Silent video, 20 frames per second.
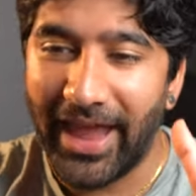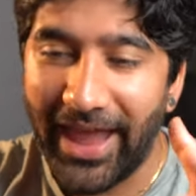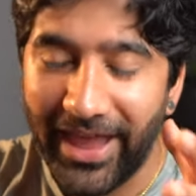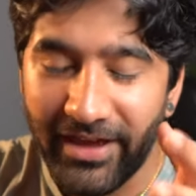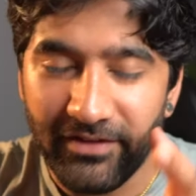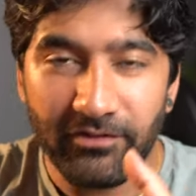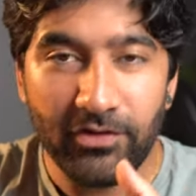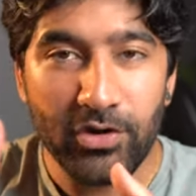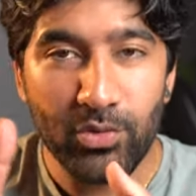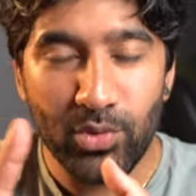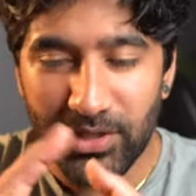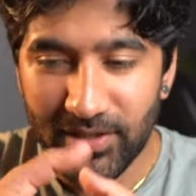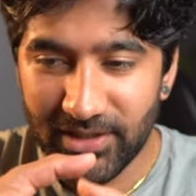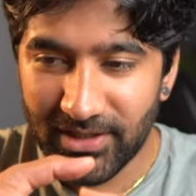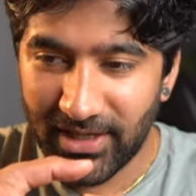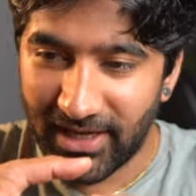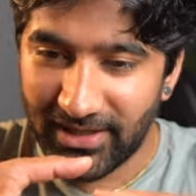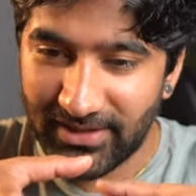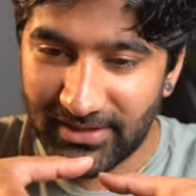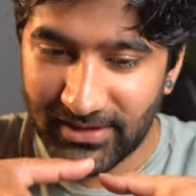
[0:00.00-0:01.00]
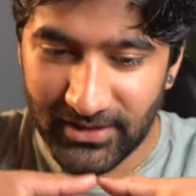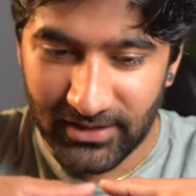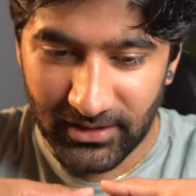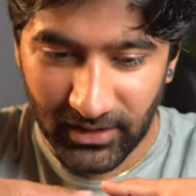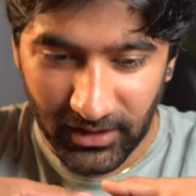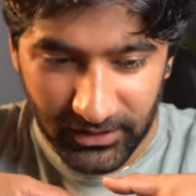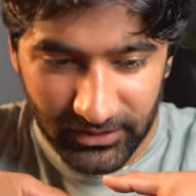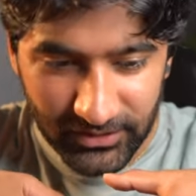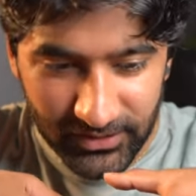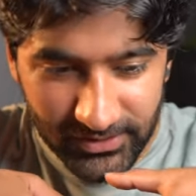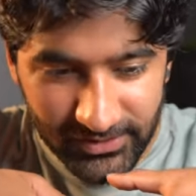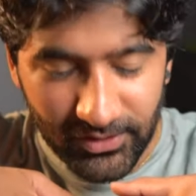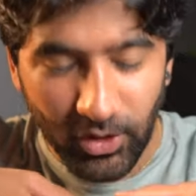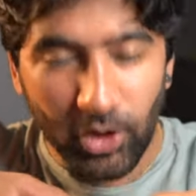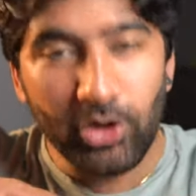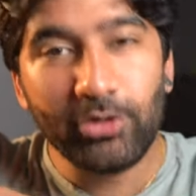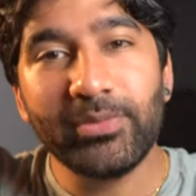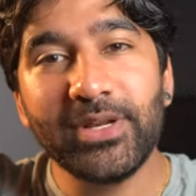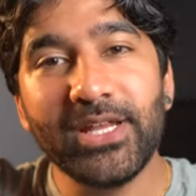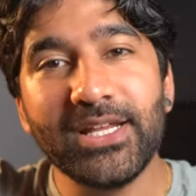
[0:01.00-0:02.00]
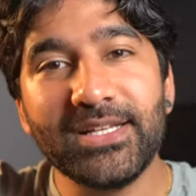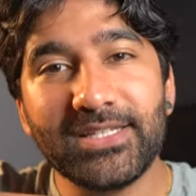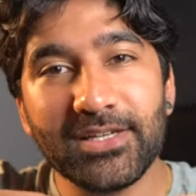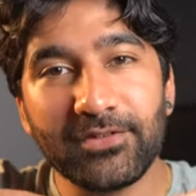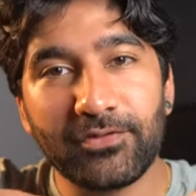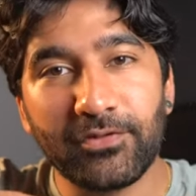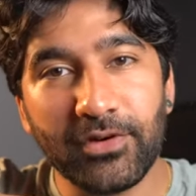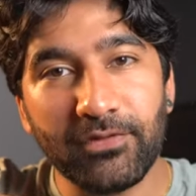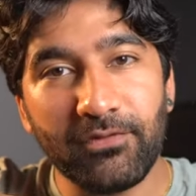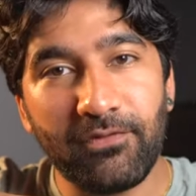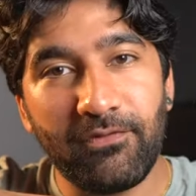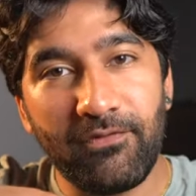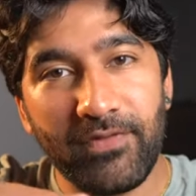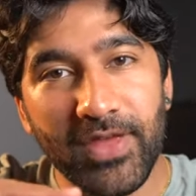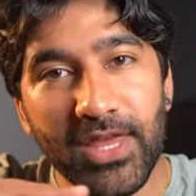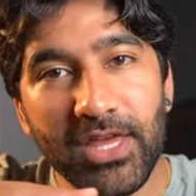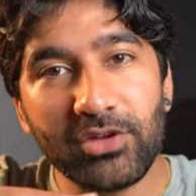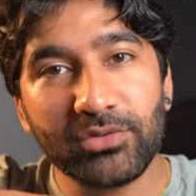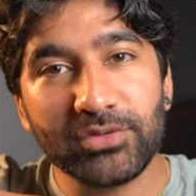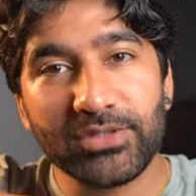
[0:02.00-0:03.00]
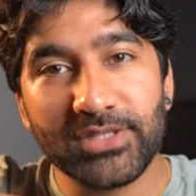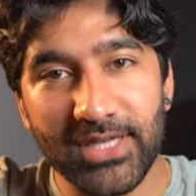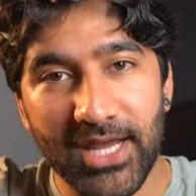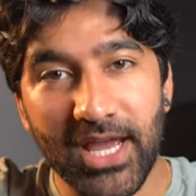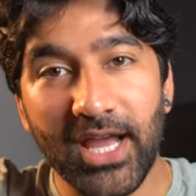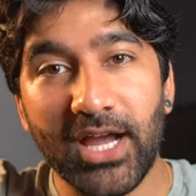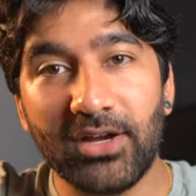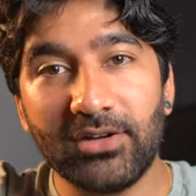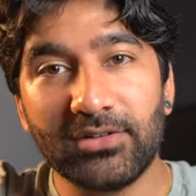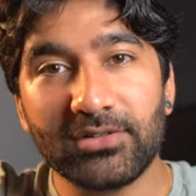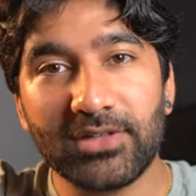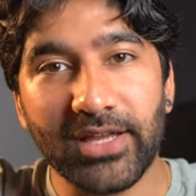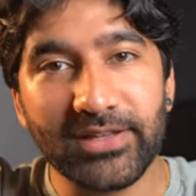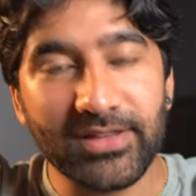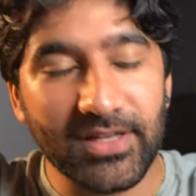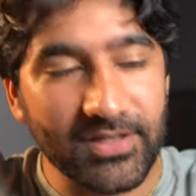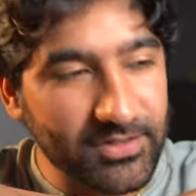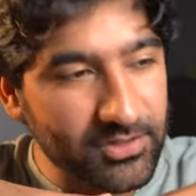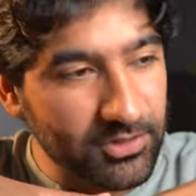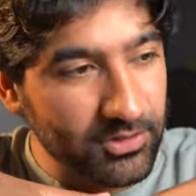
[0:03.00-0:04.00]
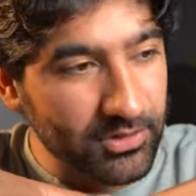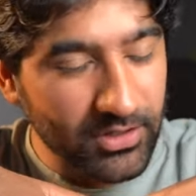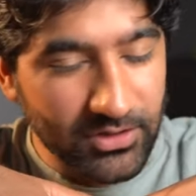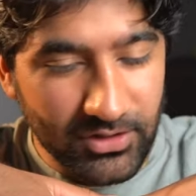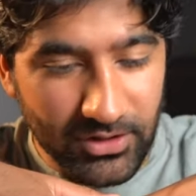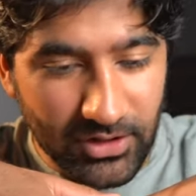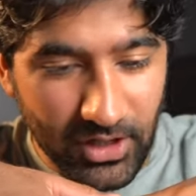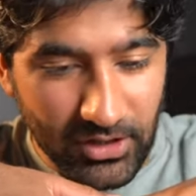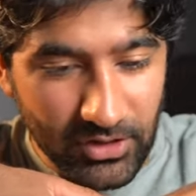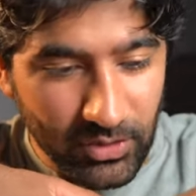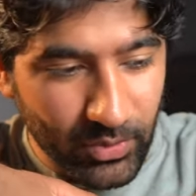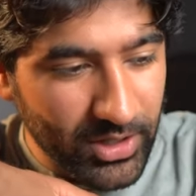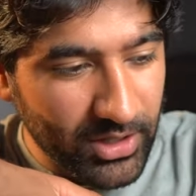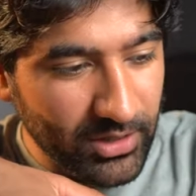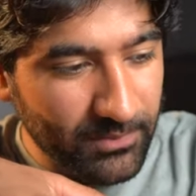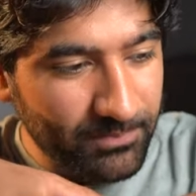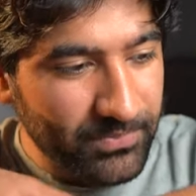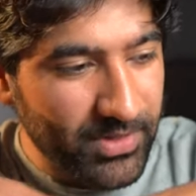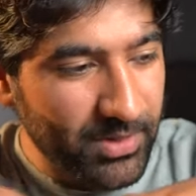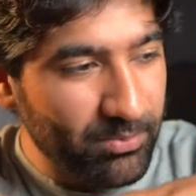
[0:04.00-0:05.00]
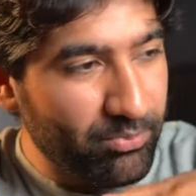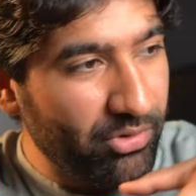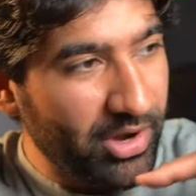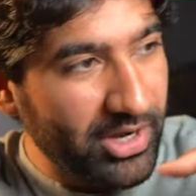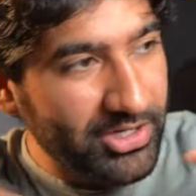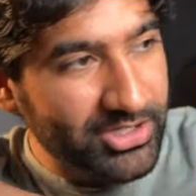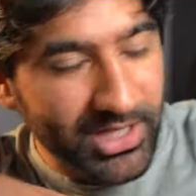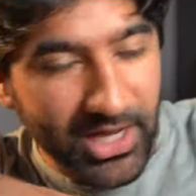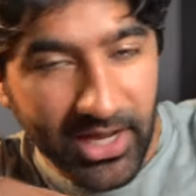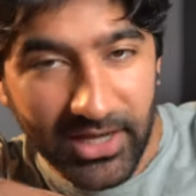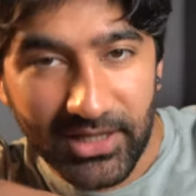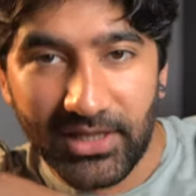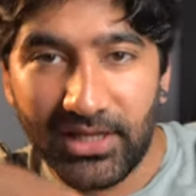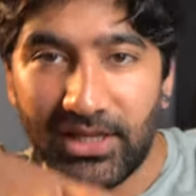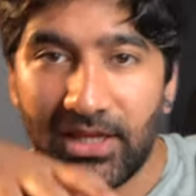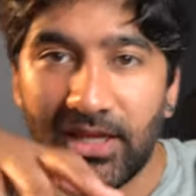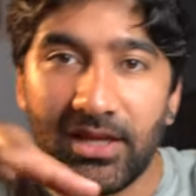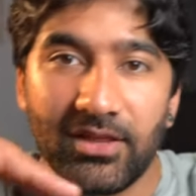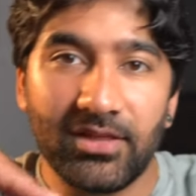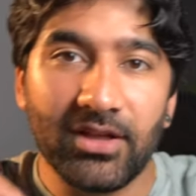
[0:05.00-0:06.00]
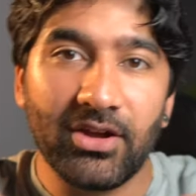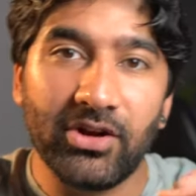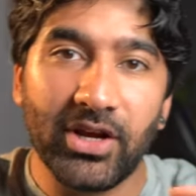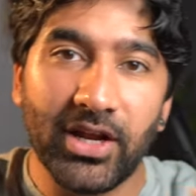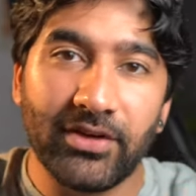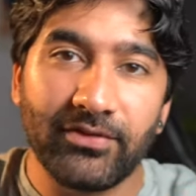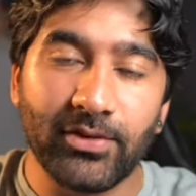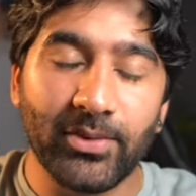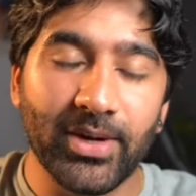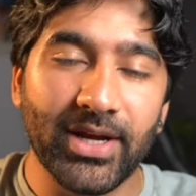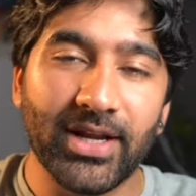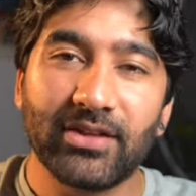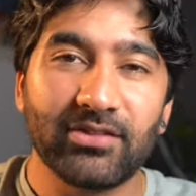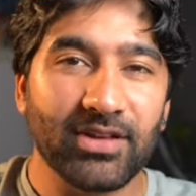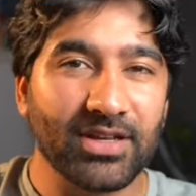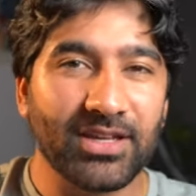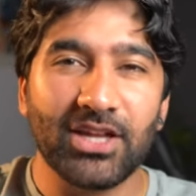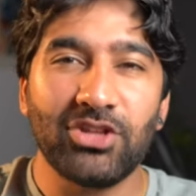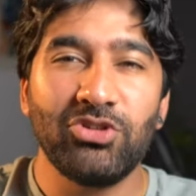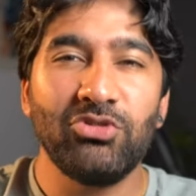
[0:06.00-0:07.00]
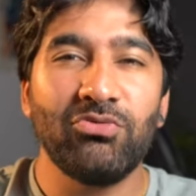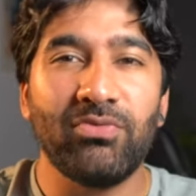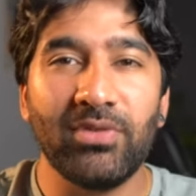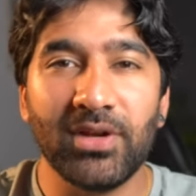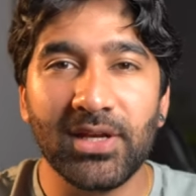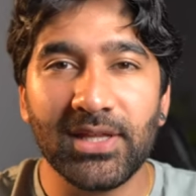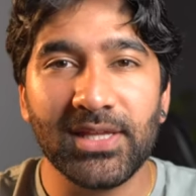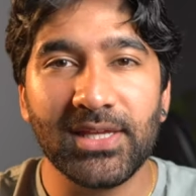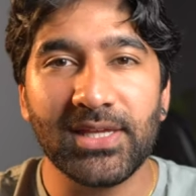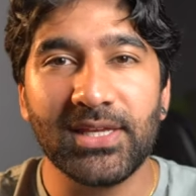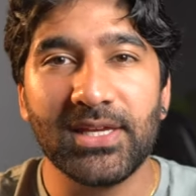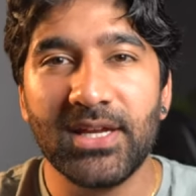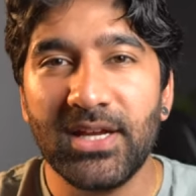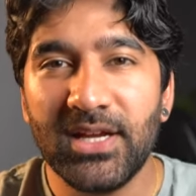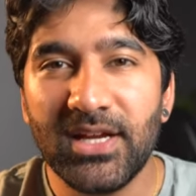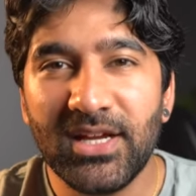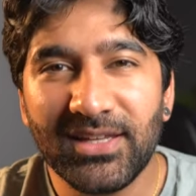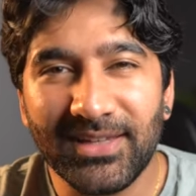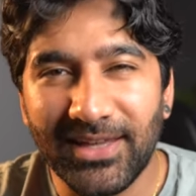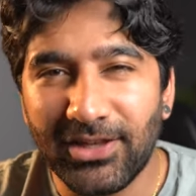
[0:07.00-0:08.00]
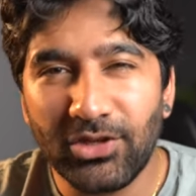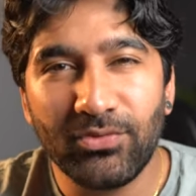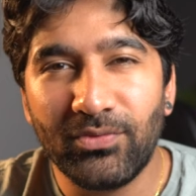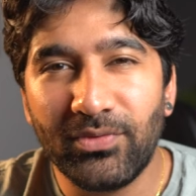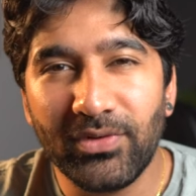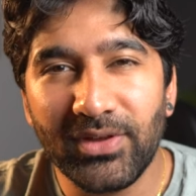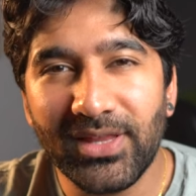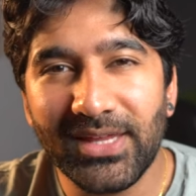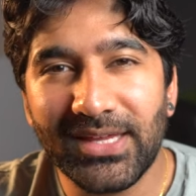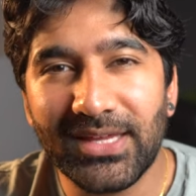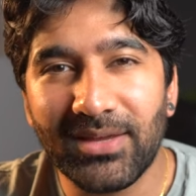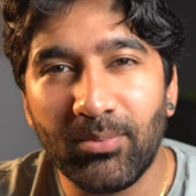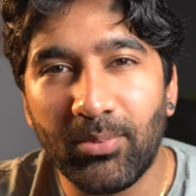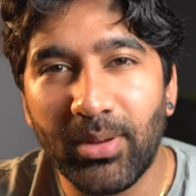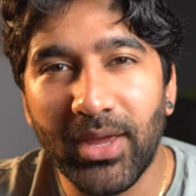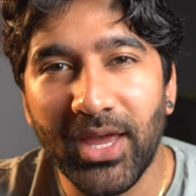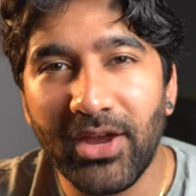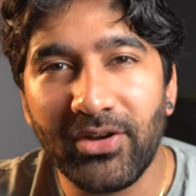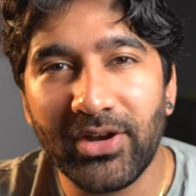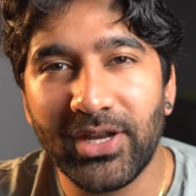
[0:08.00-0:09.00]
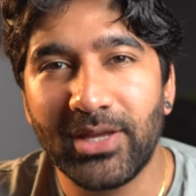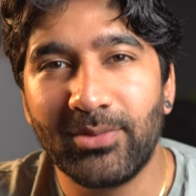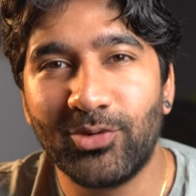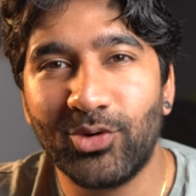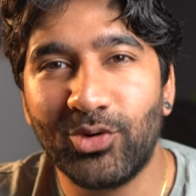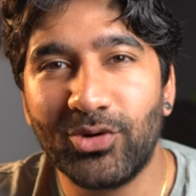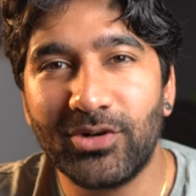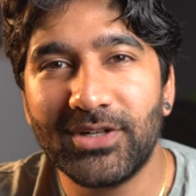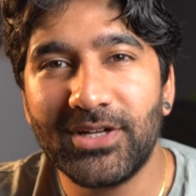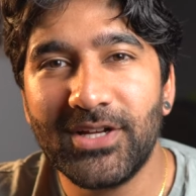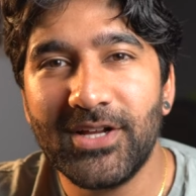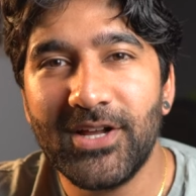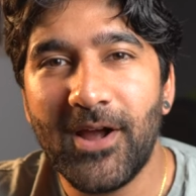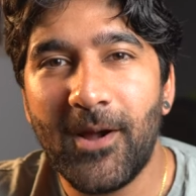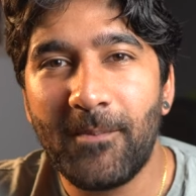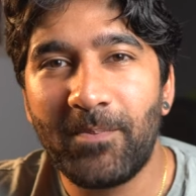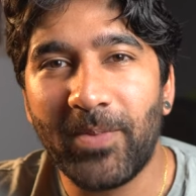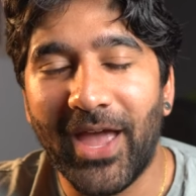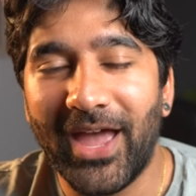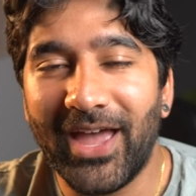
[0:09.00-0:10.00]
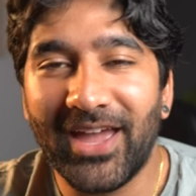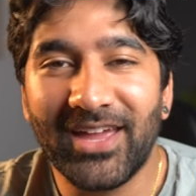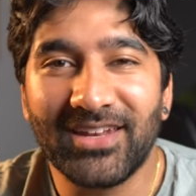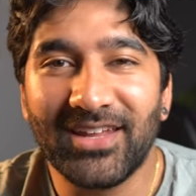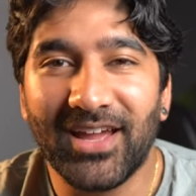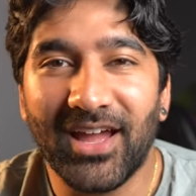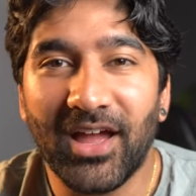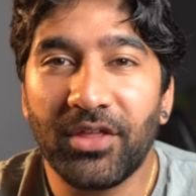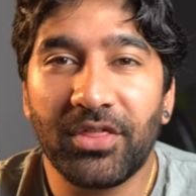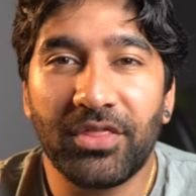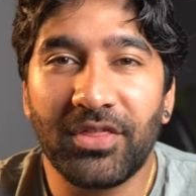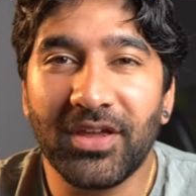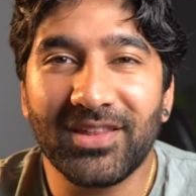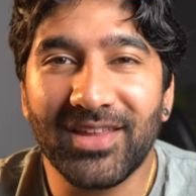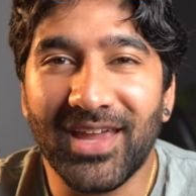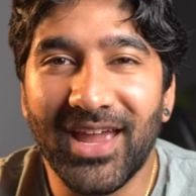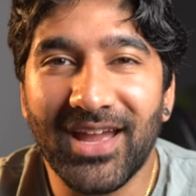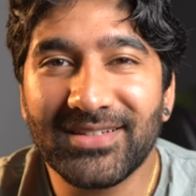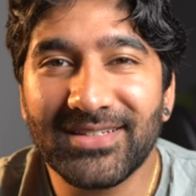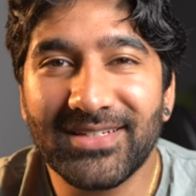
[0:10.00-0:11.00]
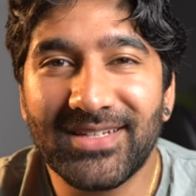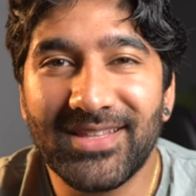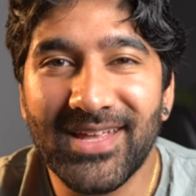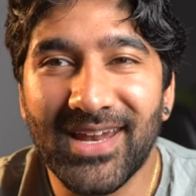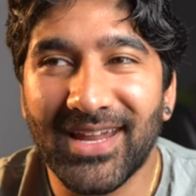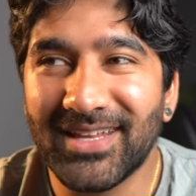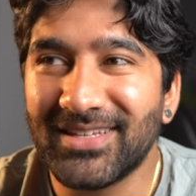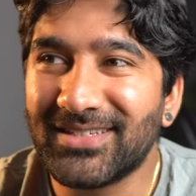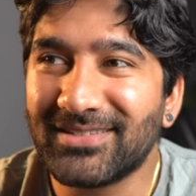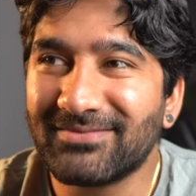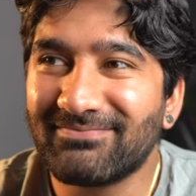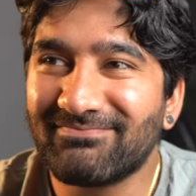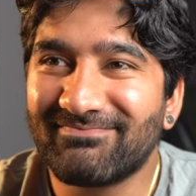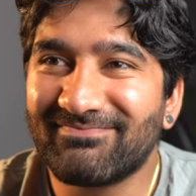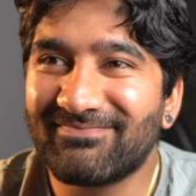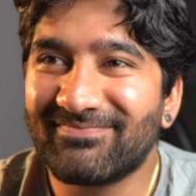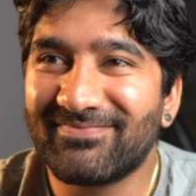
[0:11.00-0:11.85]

everyone is in so many different fields now. Like they're branching out here, there and everywhere. It's like, can you really compare anymore? And I think the answer to that is